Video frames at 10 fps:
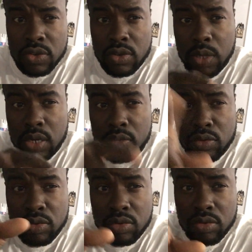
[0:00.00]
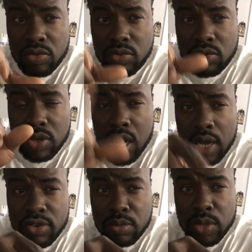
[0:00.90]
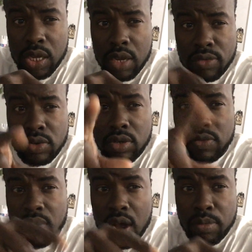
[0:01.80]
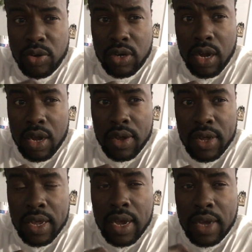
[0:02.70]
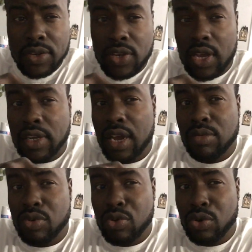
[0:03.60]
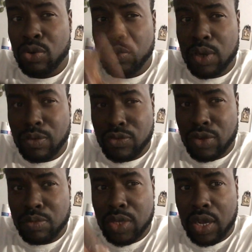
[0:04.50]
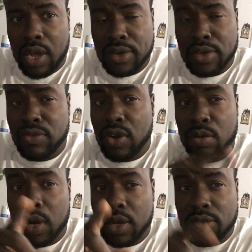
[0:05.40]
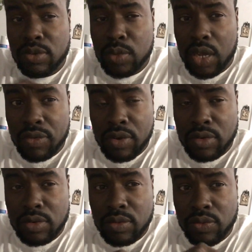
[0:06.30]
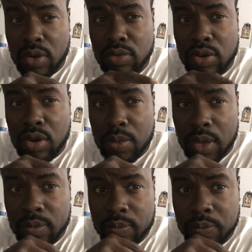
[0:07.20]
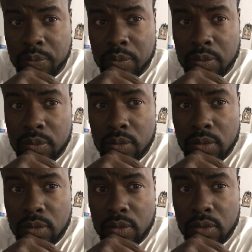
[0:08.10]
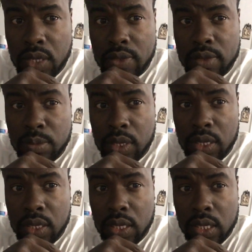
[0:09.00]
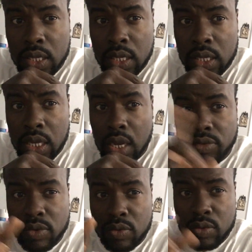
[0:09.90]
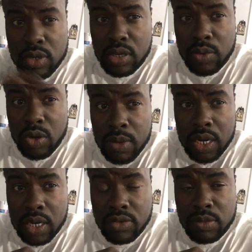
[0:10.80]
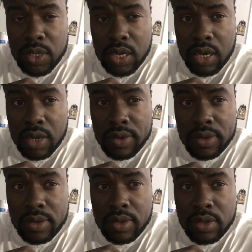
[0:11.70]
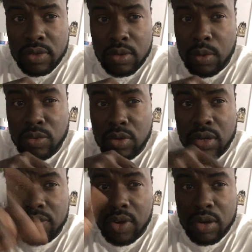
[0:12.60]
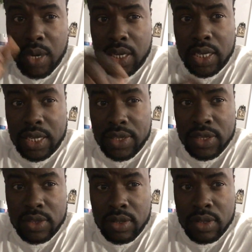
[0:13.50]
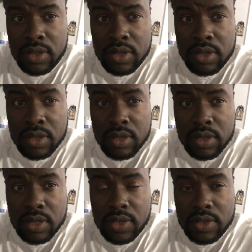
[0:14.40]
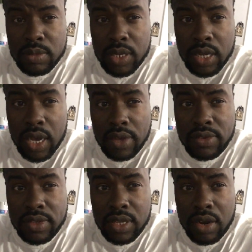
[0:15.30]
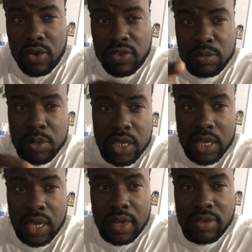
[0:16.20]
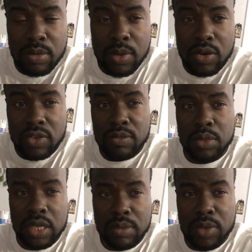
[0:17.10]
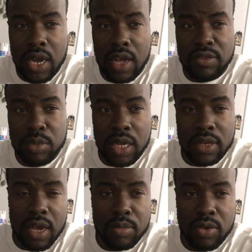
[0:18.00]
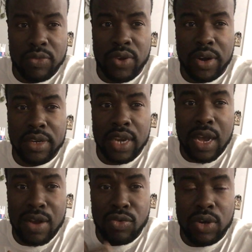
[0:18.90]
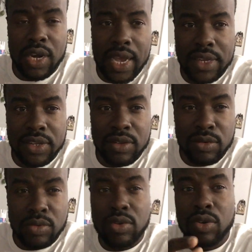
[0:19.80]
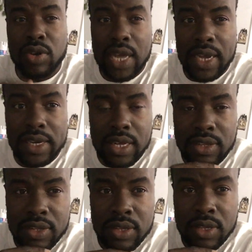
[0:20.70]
Somebody uno dad Jamaica, uno live in America and they attack, oh, we love Jamaica and never go back to Jamaica from uno come here. You see me? Every 2 years, back to Jamaica. Someone will never go back yet. You see me? And still accost me. And come across me because me talk about foreign in a good light. Uno don't like that.